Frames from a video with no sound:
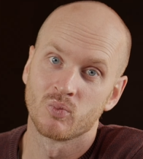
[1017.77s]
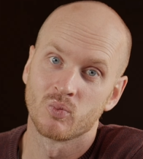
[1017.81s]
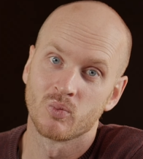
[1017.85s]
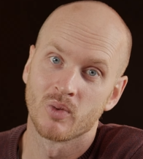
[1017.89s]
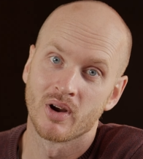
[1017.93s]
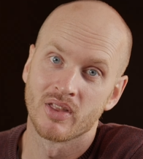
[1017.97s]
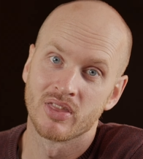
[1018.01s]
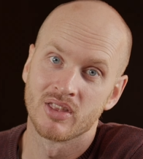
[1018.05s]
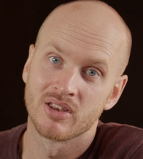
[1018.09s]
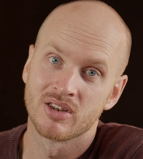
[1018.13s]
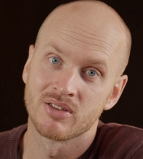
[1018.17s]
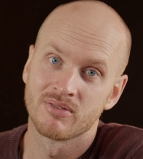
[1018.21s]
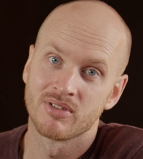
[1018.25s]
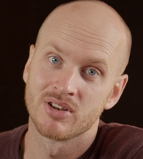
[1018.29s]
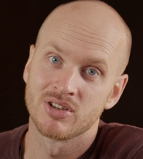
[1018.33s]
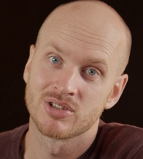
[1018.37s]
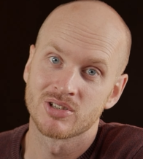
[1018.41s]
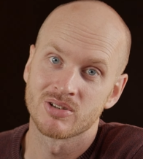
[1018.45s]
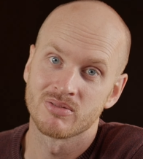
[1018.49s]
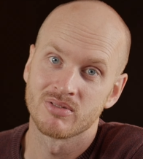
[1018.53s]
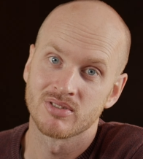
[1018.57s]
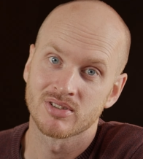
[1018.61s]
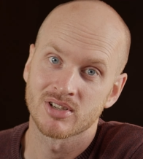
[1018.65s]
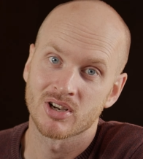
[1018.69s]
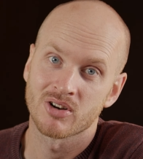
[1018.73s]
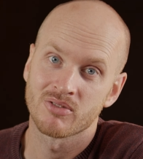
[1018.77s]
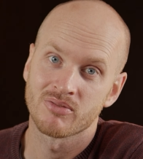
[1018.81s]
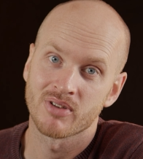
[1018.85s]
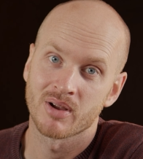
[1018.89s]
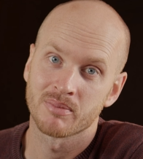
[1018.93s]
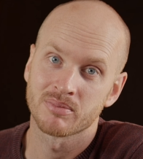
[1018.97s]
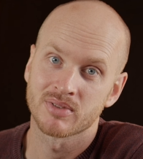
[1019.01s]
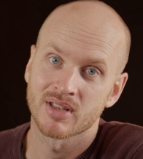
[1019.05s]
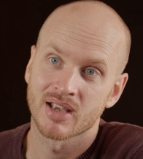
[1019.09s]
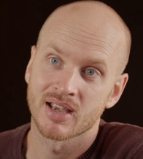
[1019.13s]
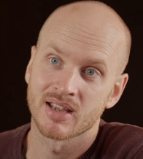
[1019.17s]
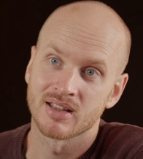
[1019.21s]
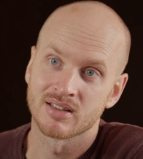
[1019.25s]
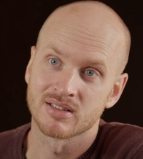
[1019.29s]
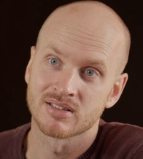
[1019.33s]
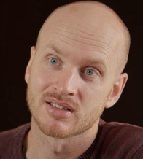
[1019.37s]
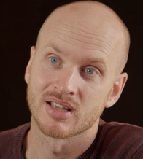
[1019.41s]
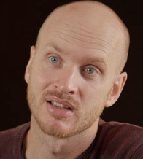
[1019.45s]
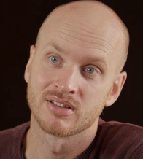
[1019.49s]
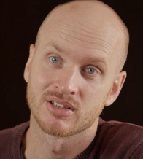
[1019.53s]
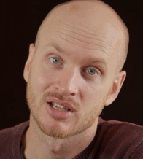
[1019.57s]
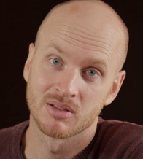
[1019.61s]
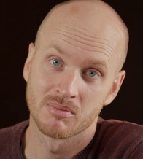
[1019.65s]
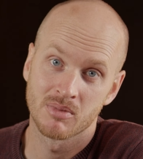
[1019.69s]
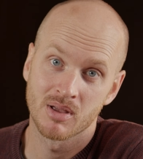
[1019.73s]
when the DaVinci Resolve updates,
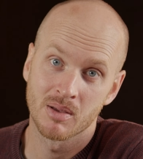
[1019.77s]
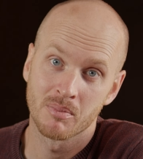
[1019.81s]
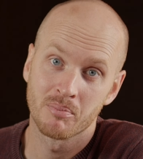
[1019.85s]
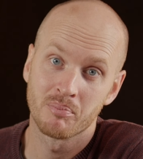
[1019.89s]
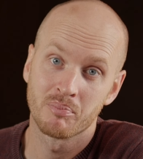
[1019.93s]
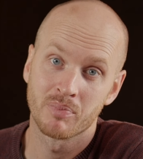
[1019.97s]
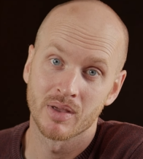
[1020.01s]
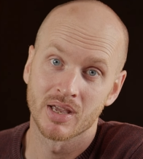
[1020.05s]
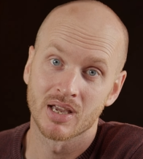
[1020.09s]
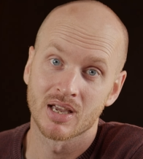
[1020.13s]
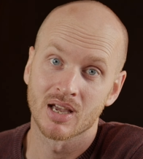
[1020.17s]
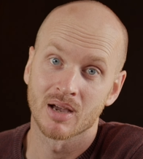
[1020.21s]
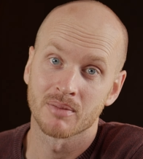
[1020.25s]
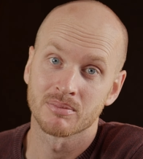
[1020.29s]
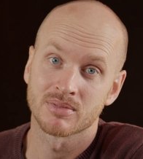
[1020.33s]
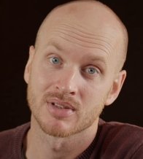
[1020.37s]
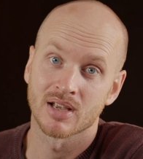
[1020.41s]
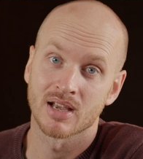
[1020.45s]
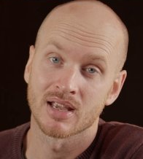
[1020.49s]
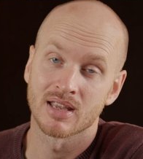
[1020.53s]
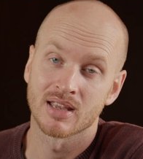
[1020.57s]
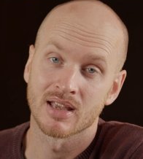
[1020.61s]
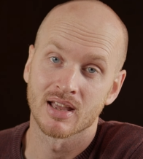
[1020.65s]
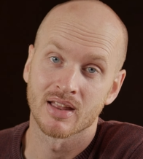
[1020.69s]
there's going to be a big update,